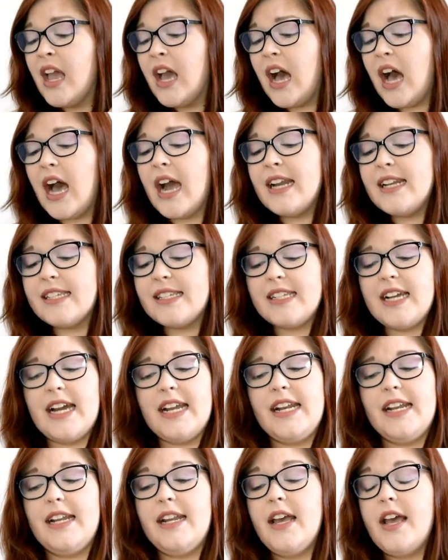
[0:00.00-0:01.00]
I
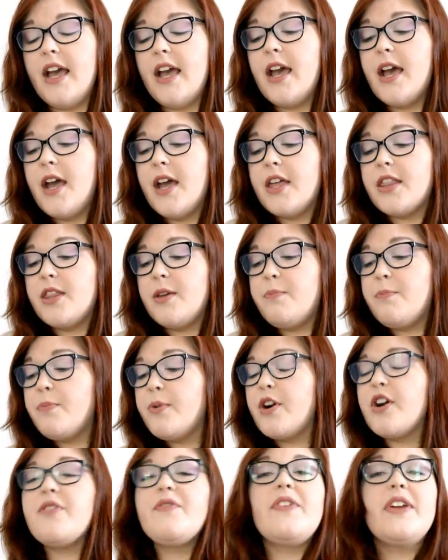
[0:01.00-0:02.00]
decided the
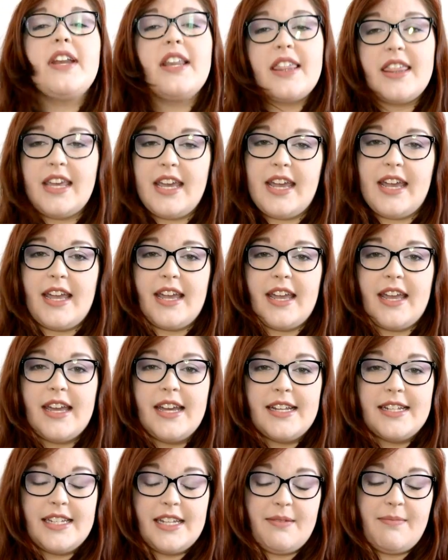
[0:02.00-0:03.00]
perfect thing
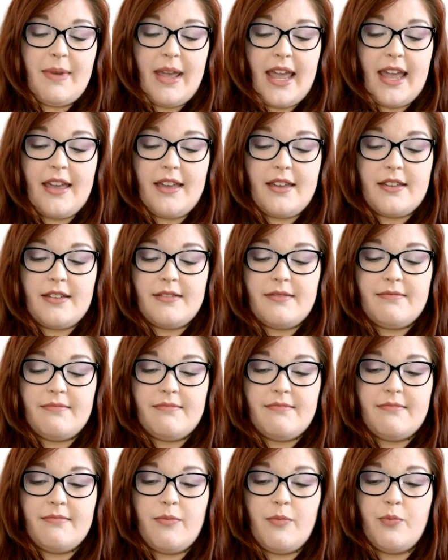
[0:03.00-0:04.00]
to make
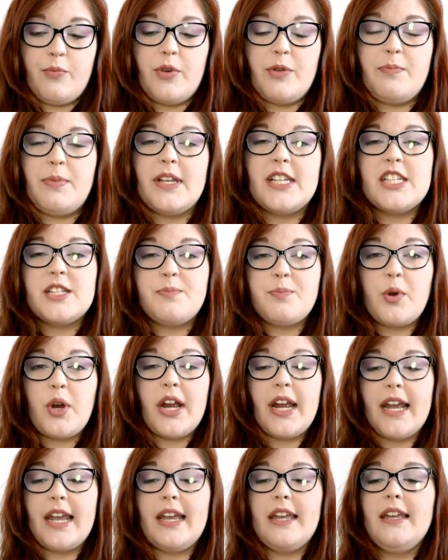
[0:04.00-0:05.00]
would be
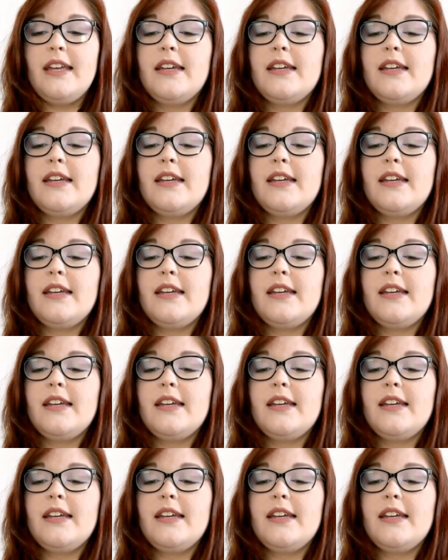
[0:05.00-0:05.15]
spring